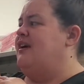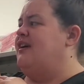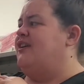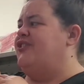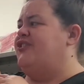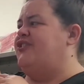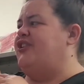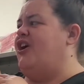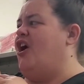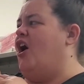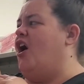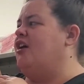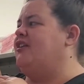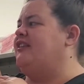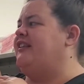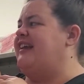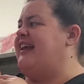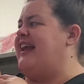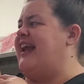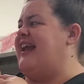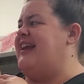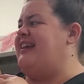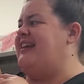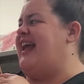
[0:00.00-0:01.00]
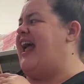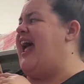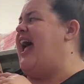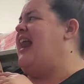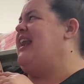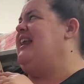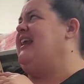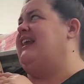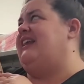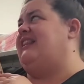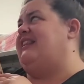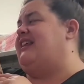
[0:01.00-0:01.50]
She hardly ate
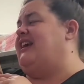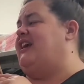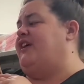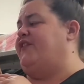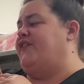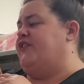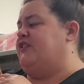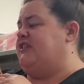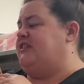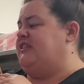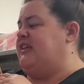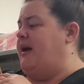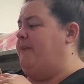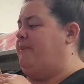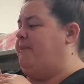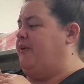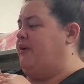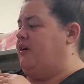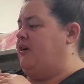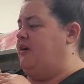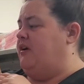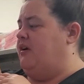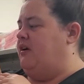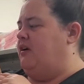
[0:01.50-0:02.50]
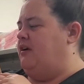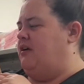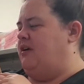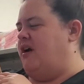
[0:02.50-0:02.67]
anything for supper.